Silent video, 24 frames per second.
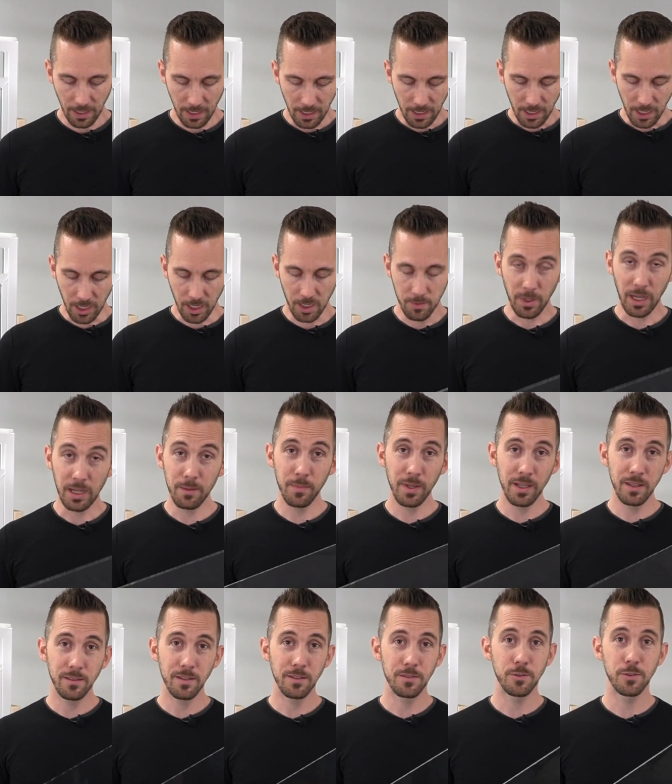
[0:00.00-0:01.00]
I
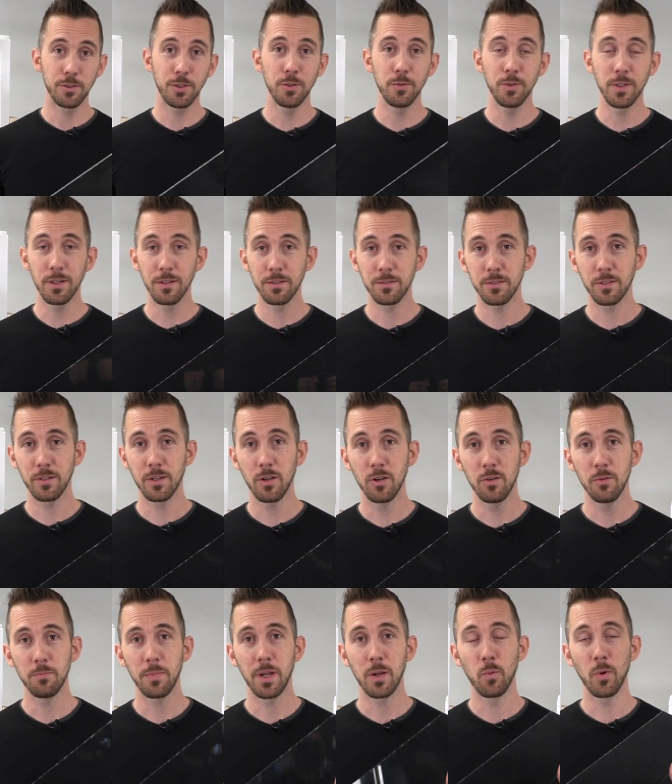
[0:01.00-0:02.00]
made this 2 years
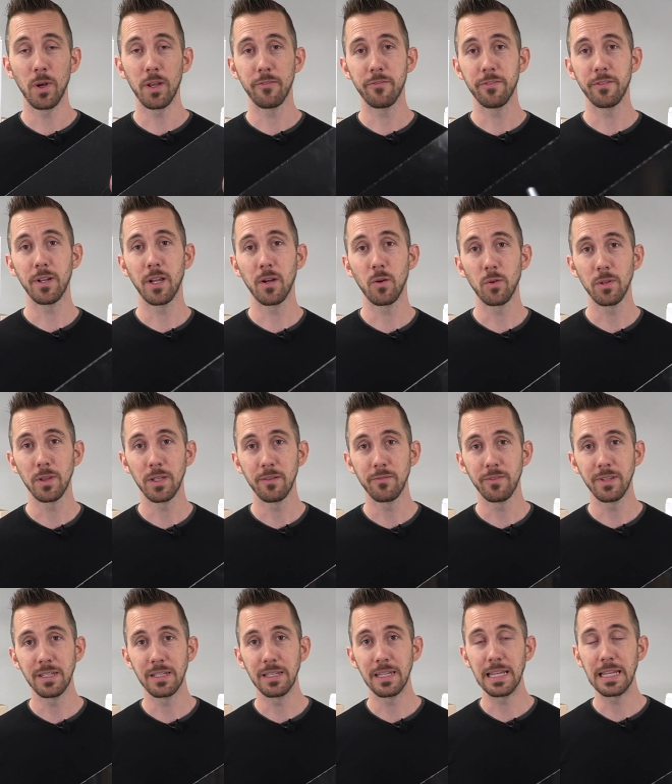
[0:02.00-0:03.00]
ago. My wife and I were
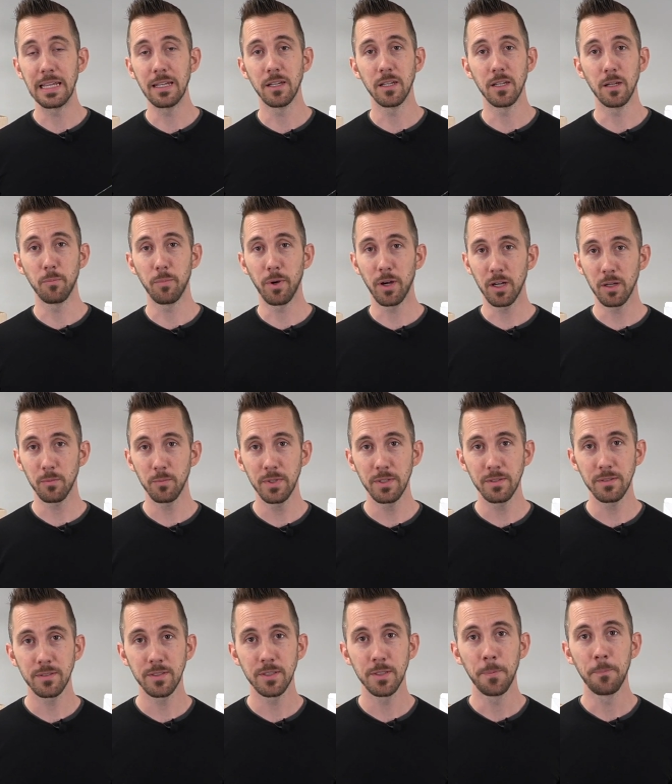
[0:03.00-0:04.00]
living in an
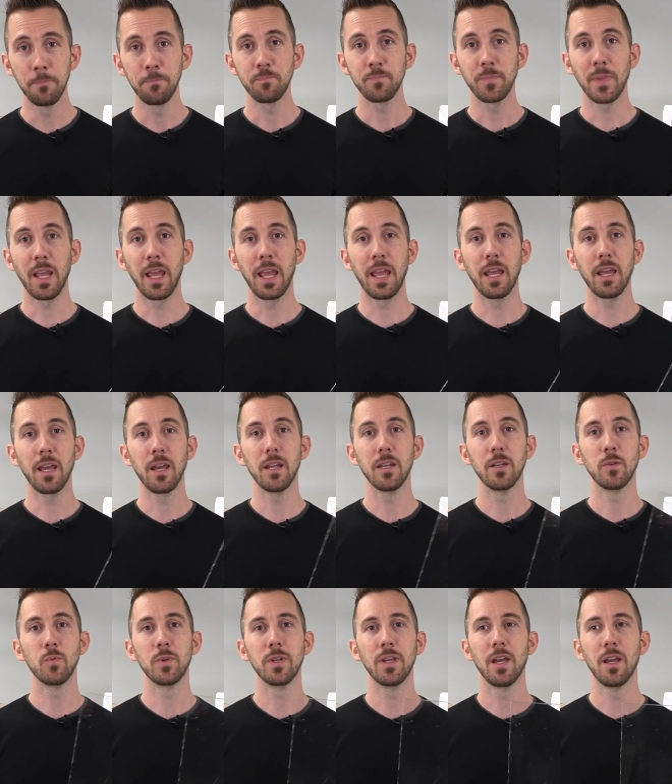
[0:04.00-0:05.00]
apartment, and
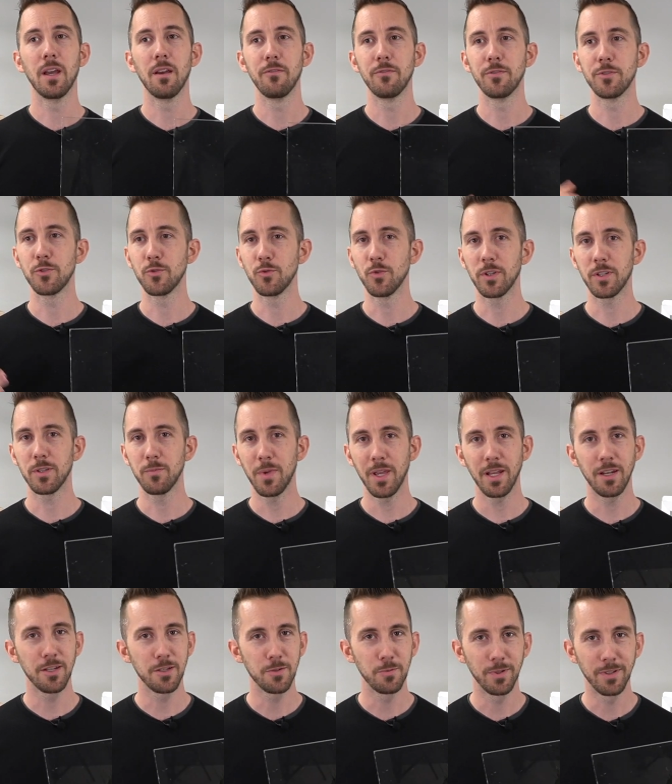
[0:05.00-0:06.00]
we have strict
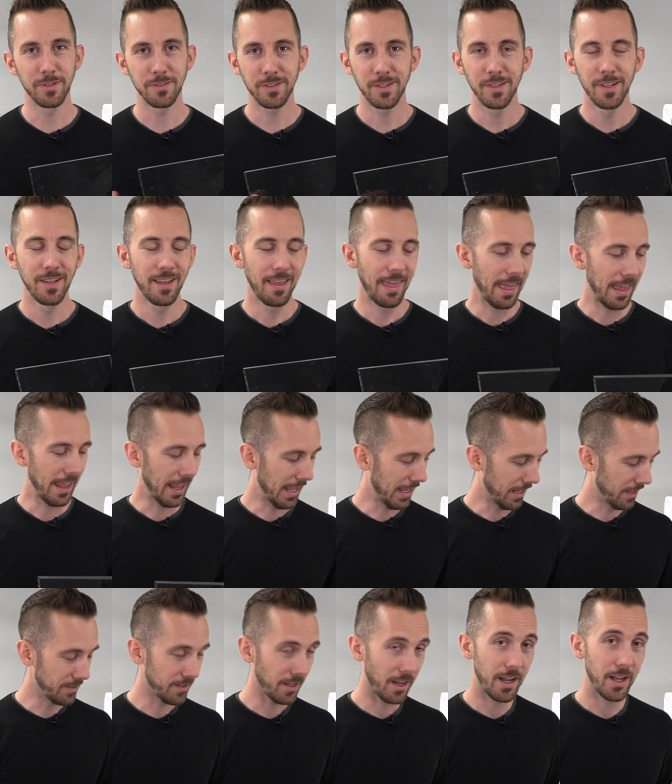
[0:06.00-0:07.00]
management.
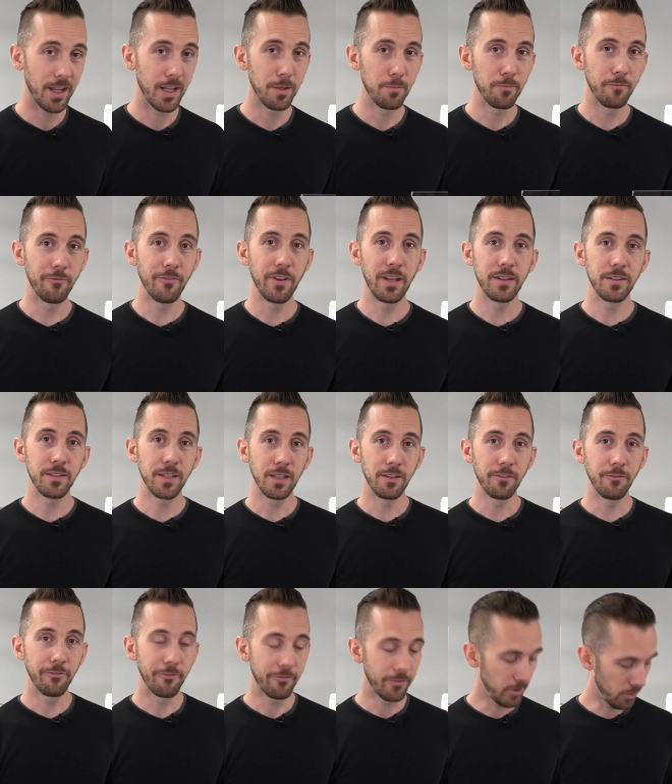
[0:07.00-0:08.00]
And I am venting
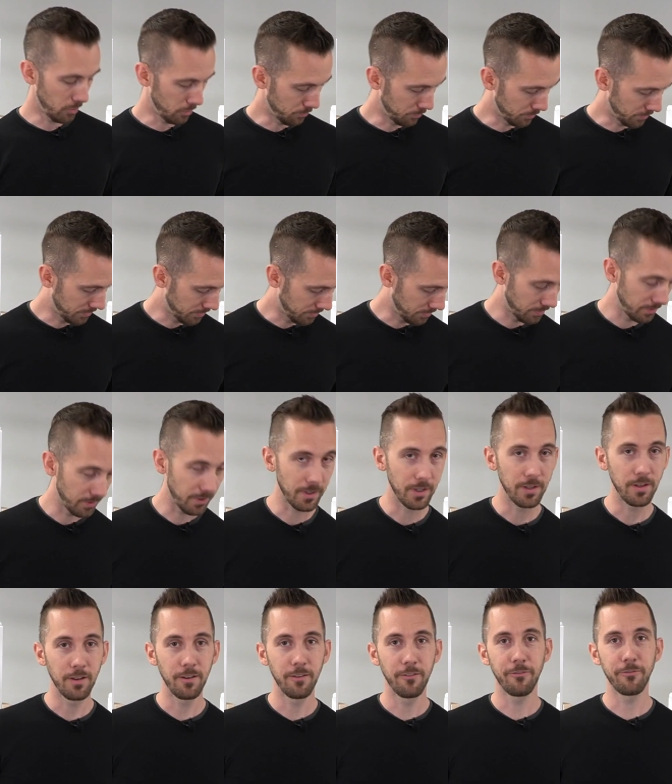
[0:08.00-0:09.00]
fumes
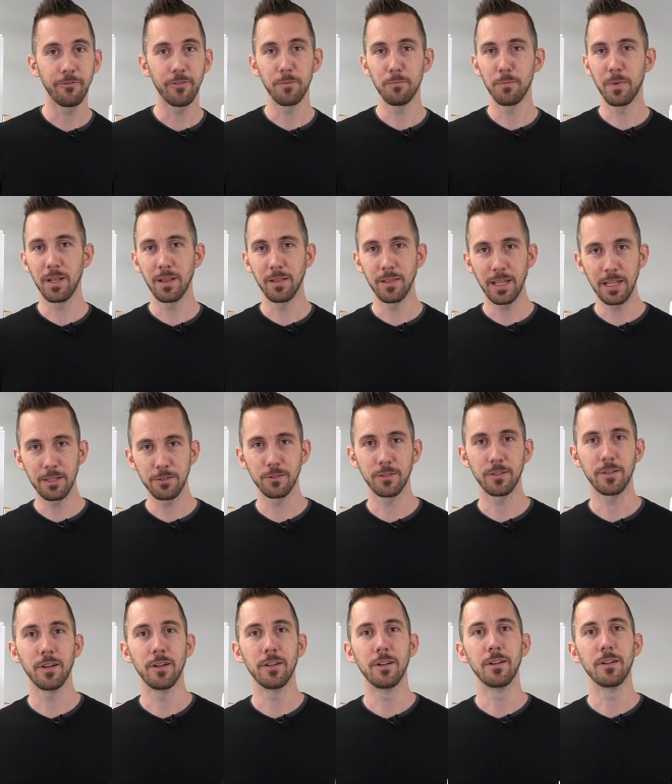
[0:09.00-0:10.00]
from my laser
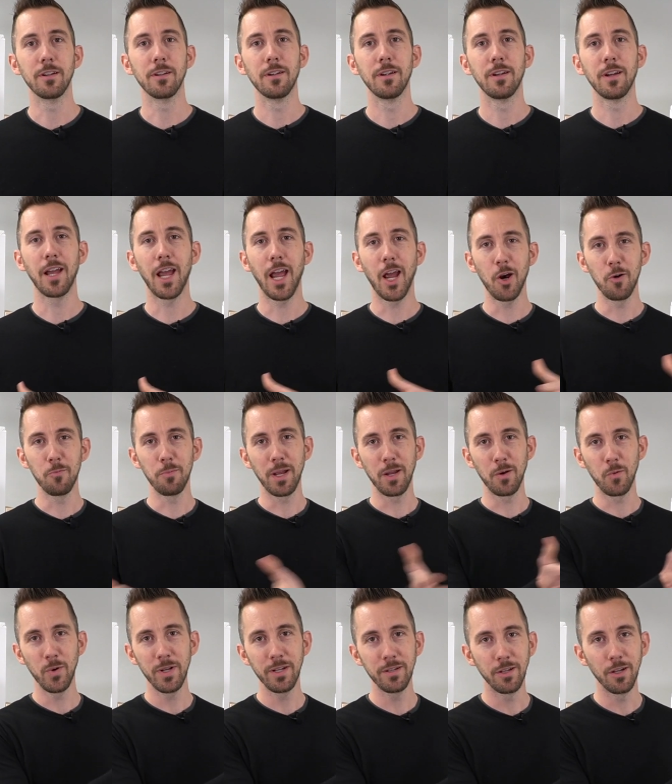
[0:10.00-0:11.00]
cutter out my
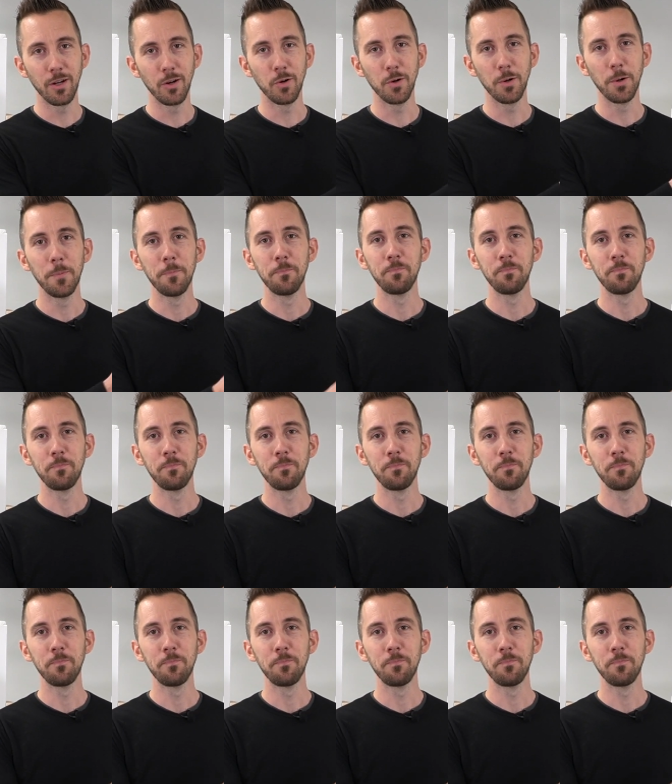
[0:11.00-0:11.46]
window.